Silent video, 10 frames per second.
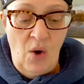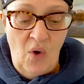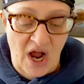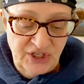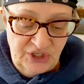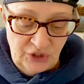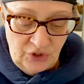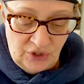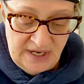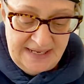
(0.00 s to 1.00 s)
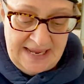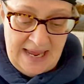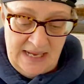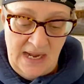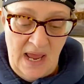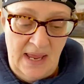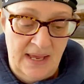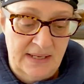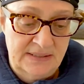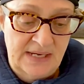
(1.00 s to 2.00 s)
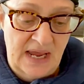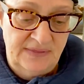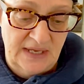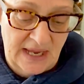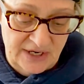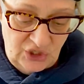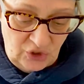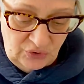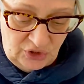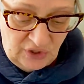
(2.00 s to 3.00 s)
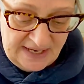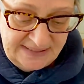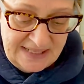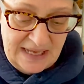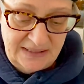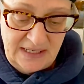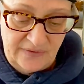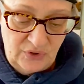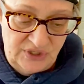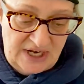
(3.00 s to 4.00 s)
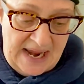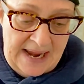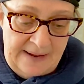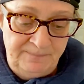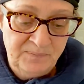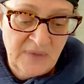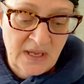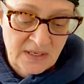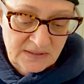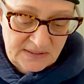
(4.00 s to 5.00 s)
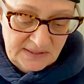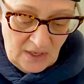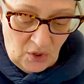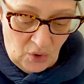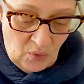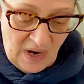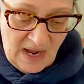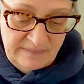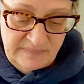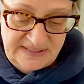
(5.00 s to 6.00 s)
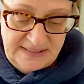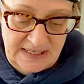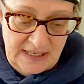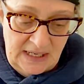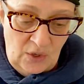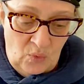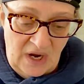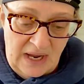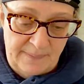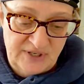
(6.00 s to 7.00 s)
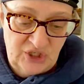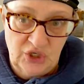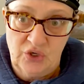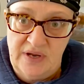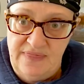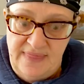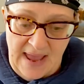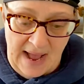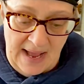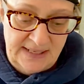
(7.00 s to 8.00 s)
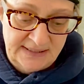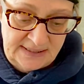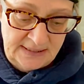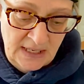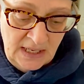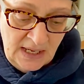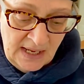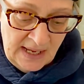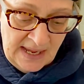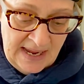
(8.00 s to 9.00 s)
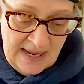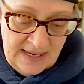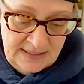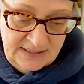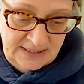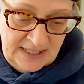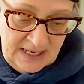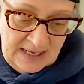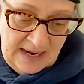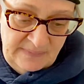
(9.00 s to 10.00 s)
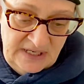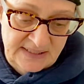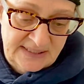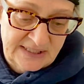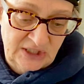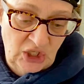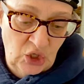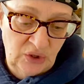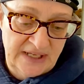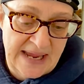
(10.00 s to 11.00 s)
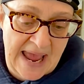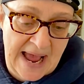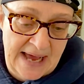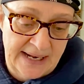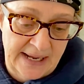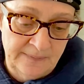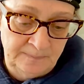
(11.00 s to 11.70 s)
wash sugar again, and I think I showed you guys that the other day. So I'm busy getting 1 cup of sugar in that. And then I'm gonna slowly add it